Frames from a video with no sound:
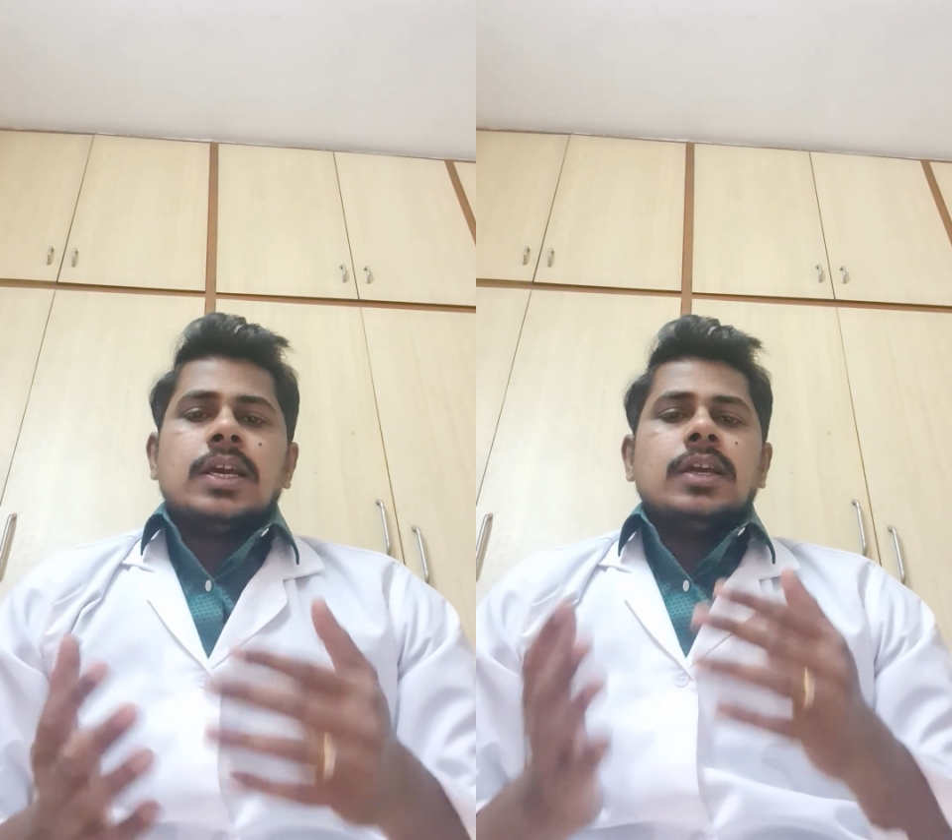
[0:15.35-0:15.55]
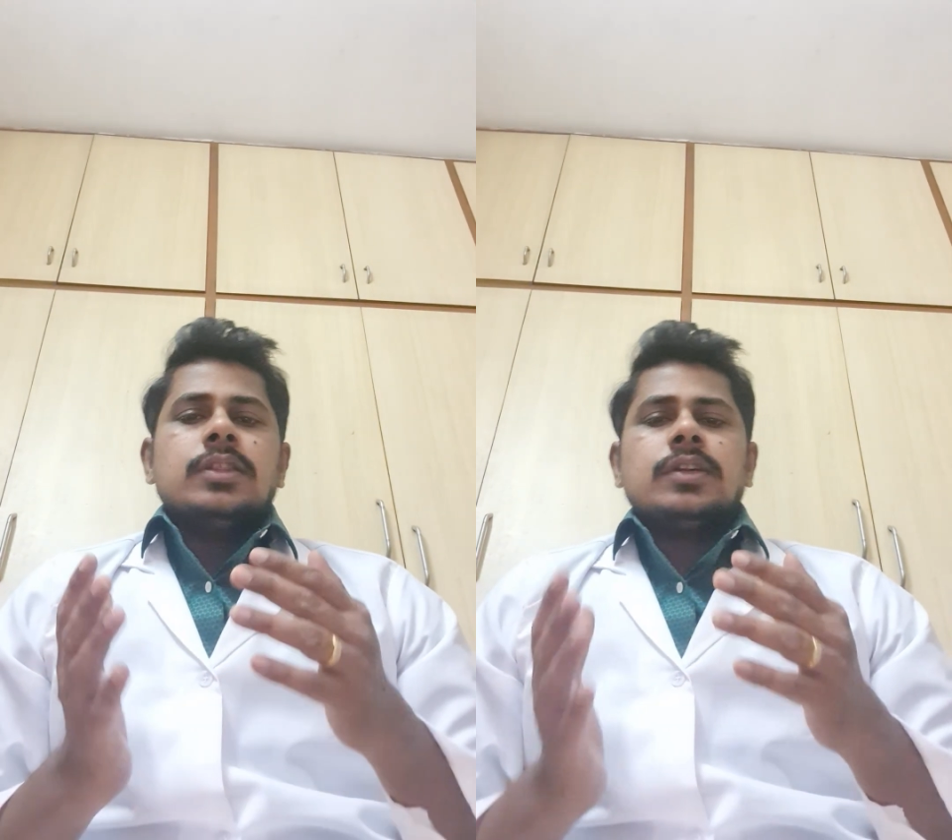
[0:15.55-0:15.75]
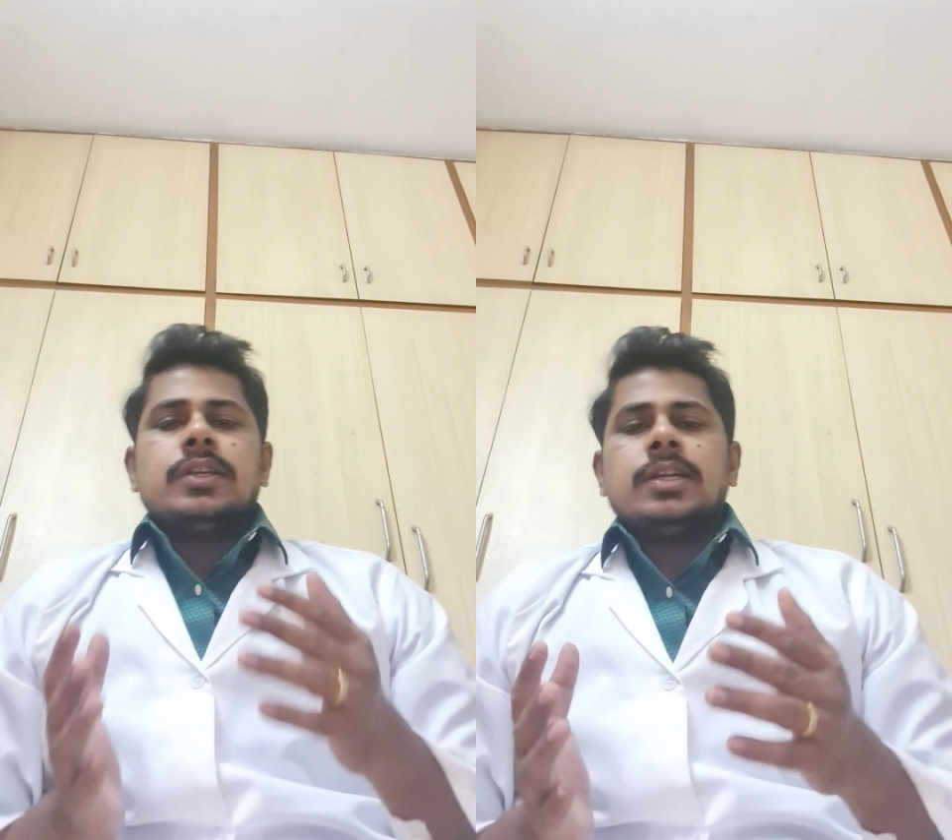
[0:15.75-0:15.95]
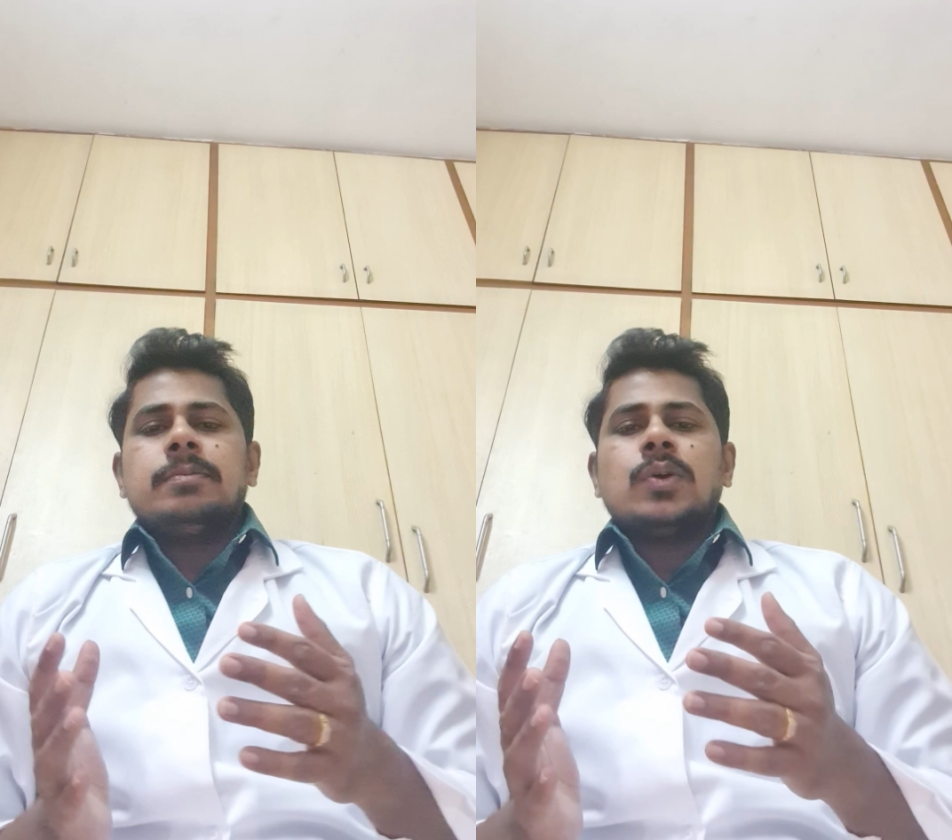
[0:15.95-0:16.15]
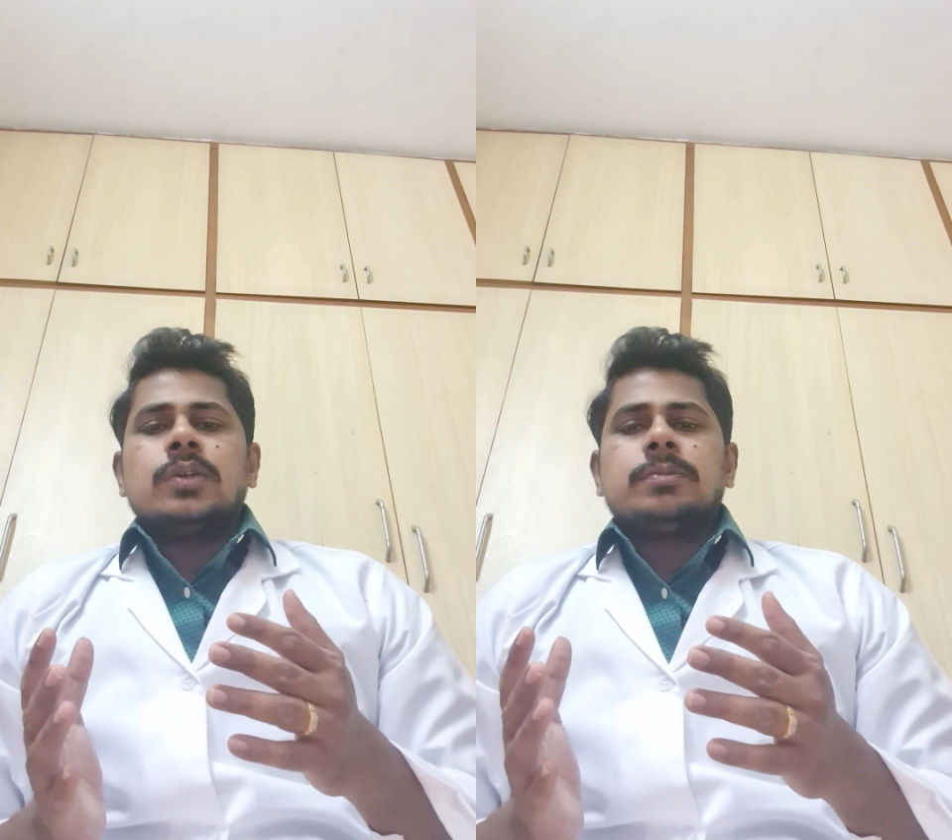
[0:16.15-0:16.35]
in the
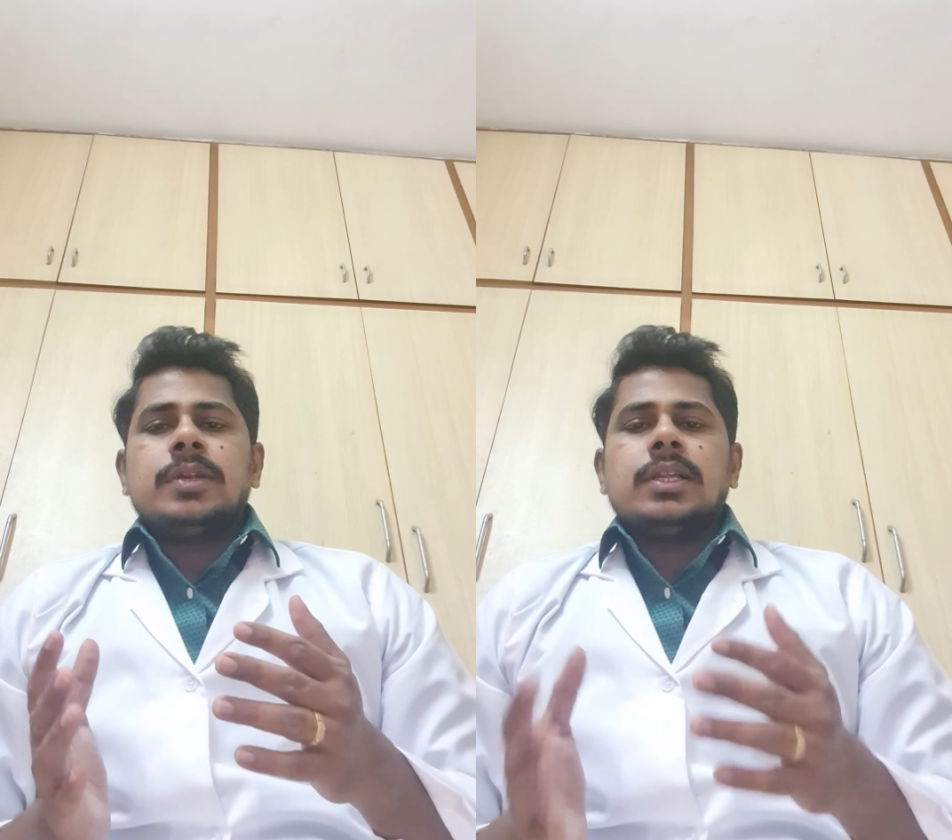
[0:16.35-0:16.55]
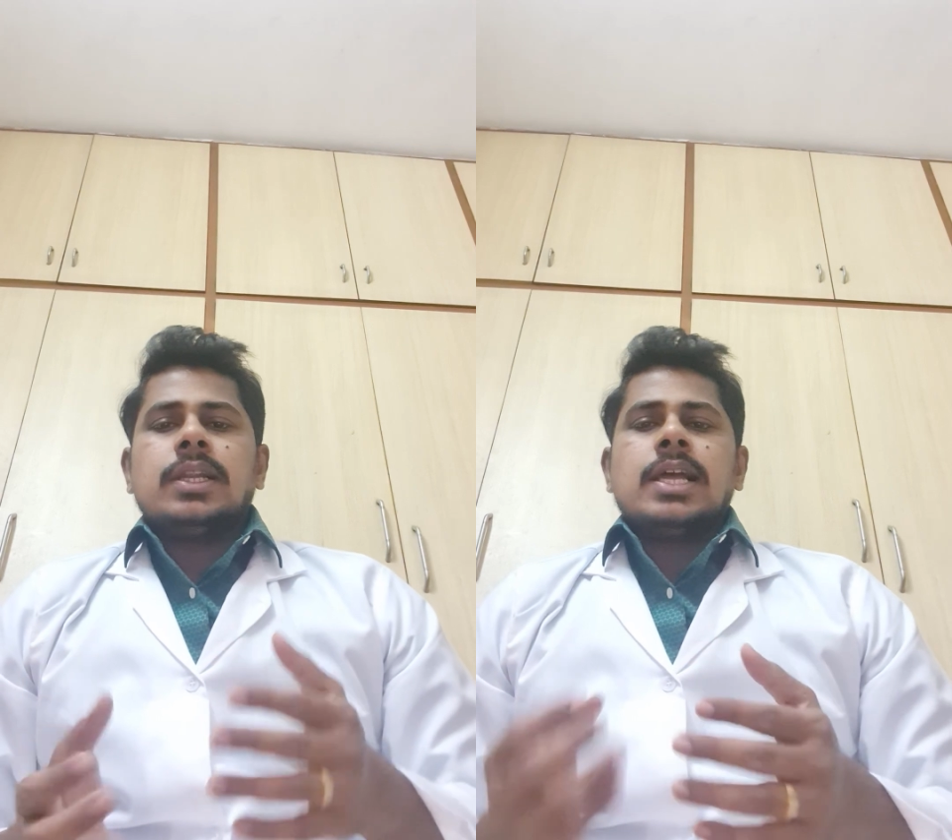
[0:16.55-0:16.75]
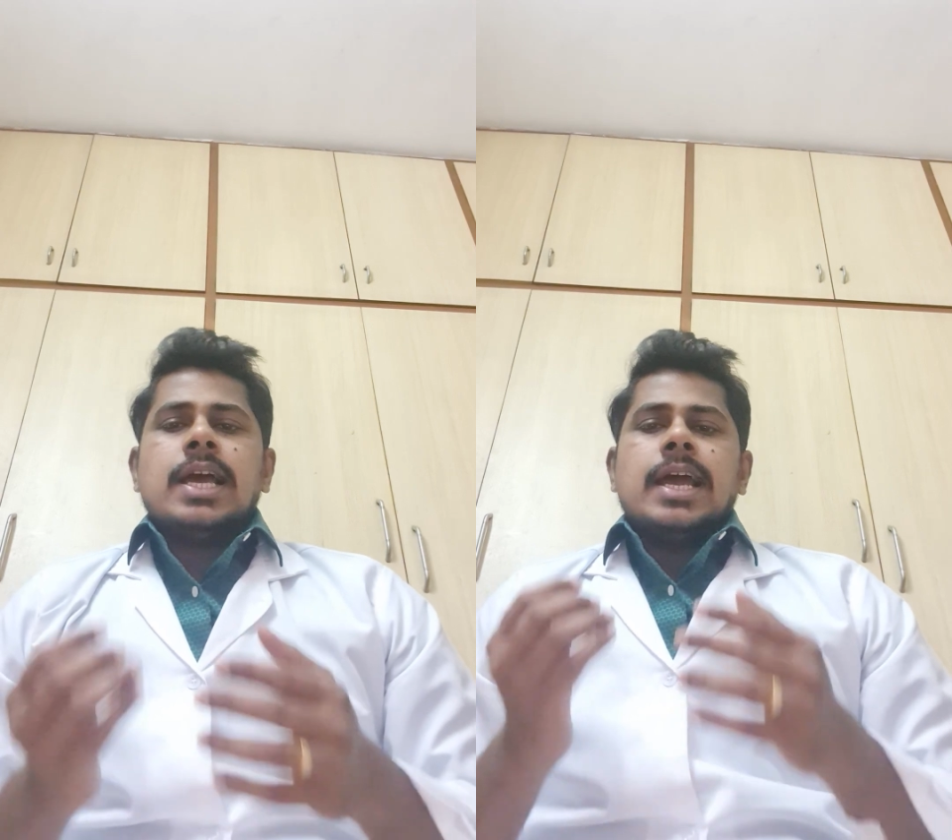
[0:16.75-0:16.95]
DNB hospital